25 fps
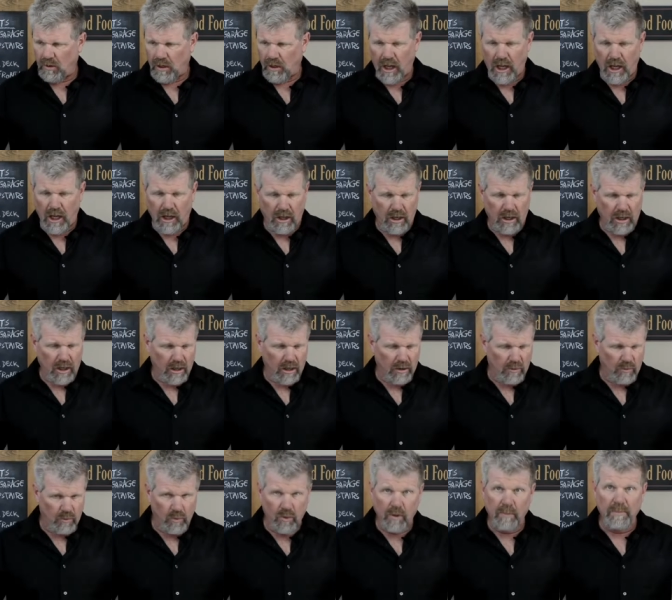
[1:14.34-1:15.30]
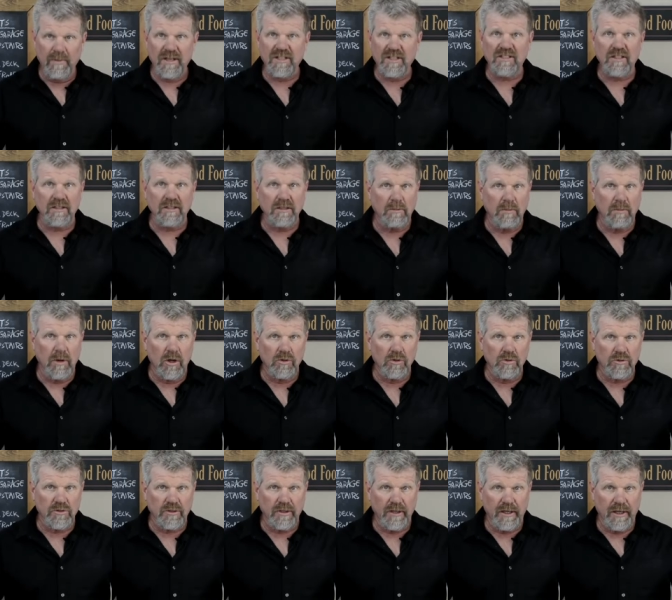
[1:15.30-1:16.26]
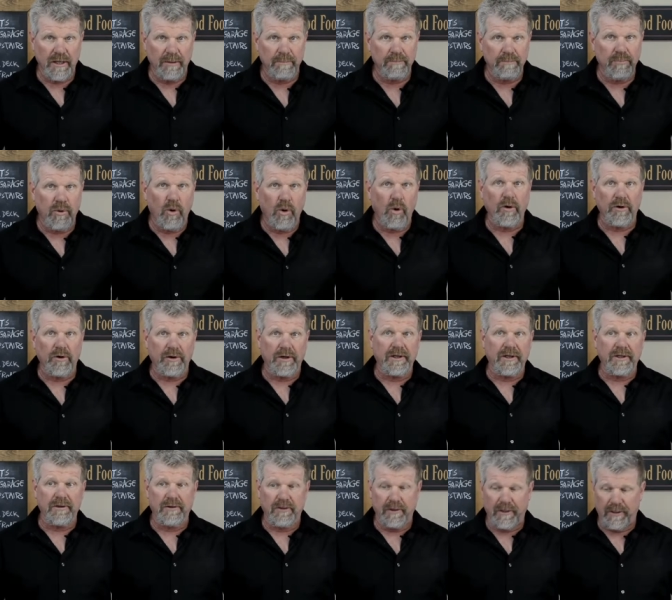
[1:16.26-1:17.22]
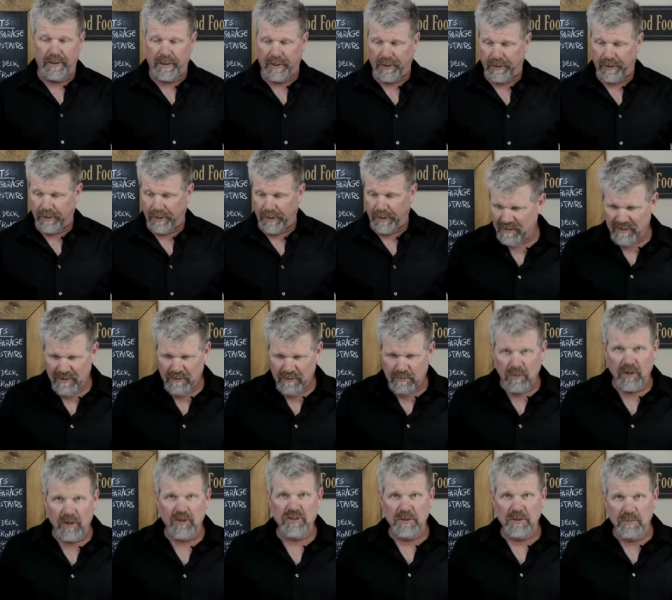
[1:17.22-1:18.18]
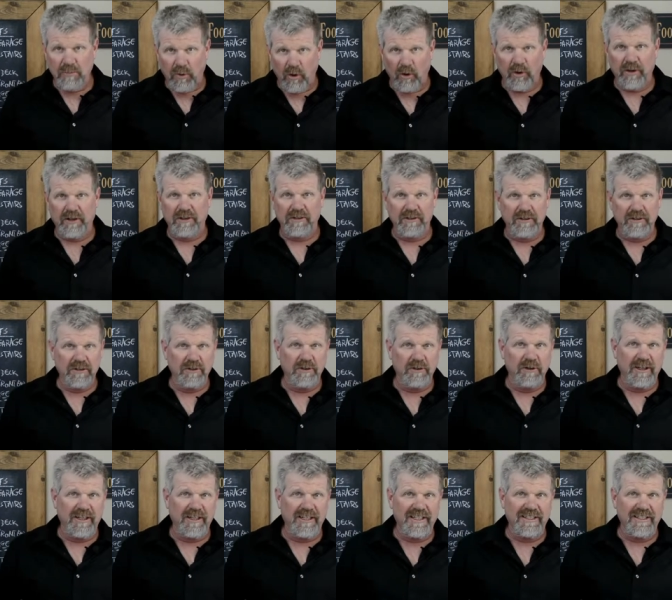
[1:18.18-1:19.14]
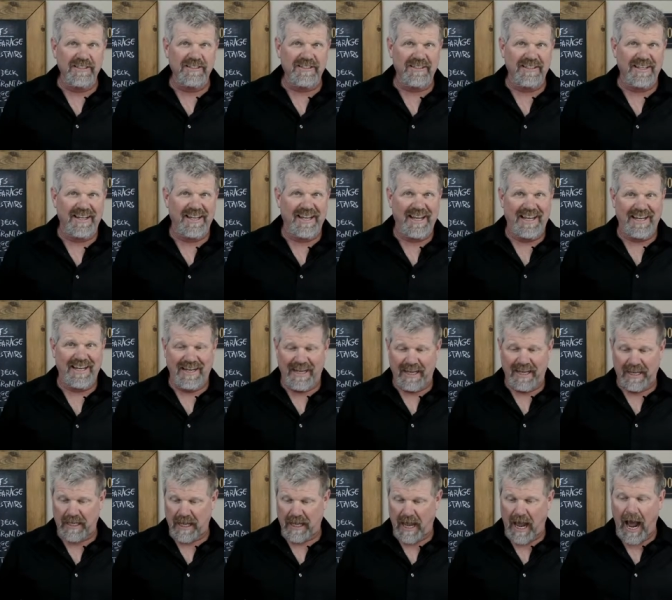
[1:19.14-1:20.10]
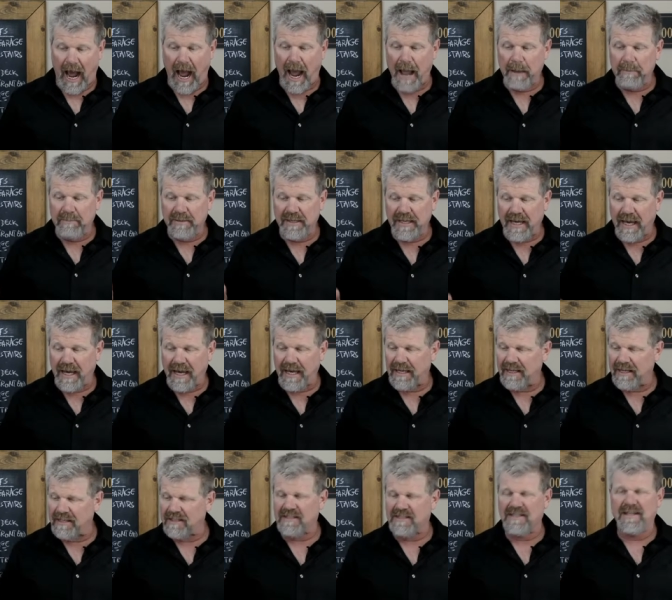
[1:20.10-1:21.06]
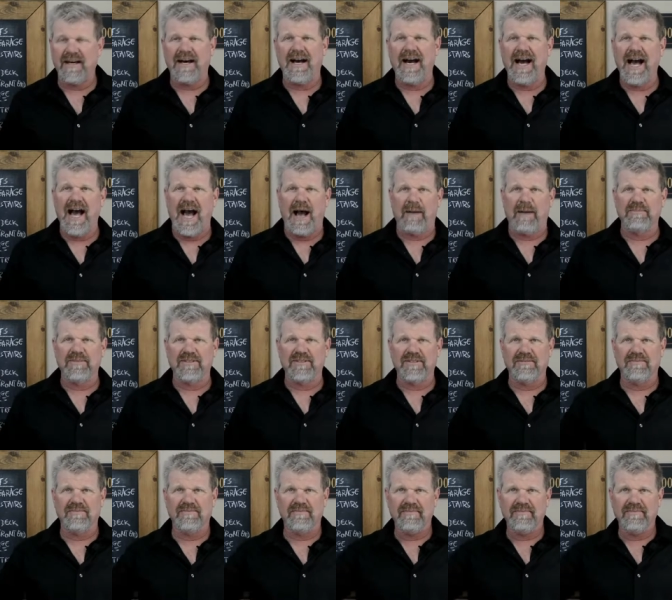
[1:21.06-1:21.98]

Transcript: Uh, we're missing the most important ingredient. Most important ingredients in a I P A is the hops.